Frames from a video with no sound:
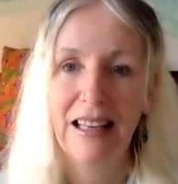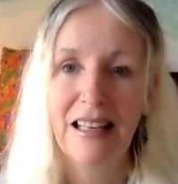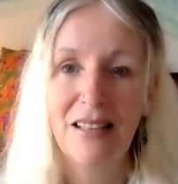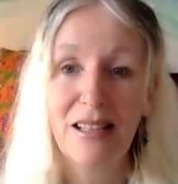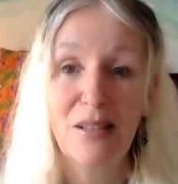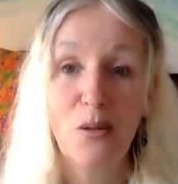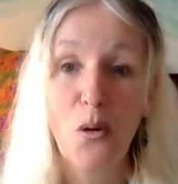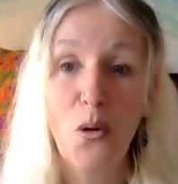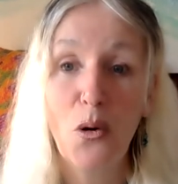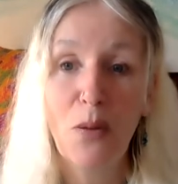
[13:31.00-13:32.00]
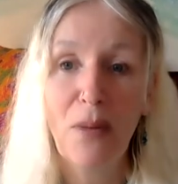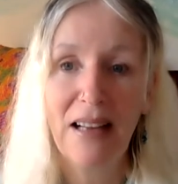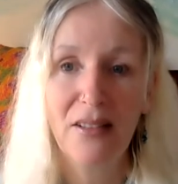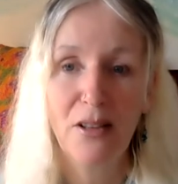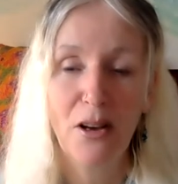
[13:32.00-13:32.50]
It is all a
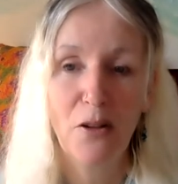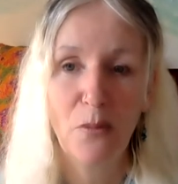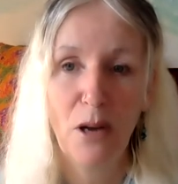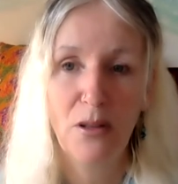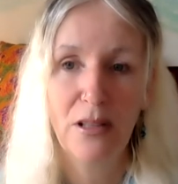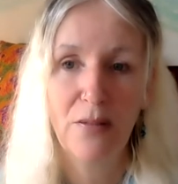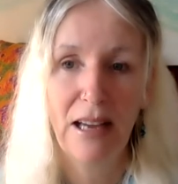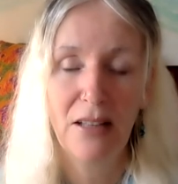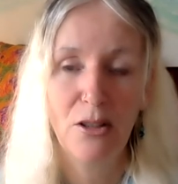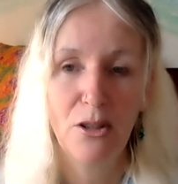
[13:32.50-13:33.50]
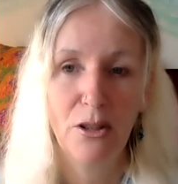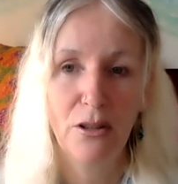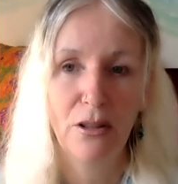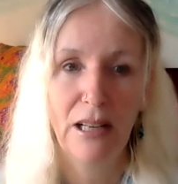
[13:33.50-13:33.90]
matter of motivation.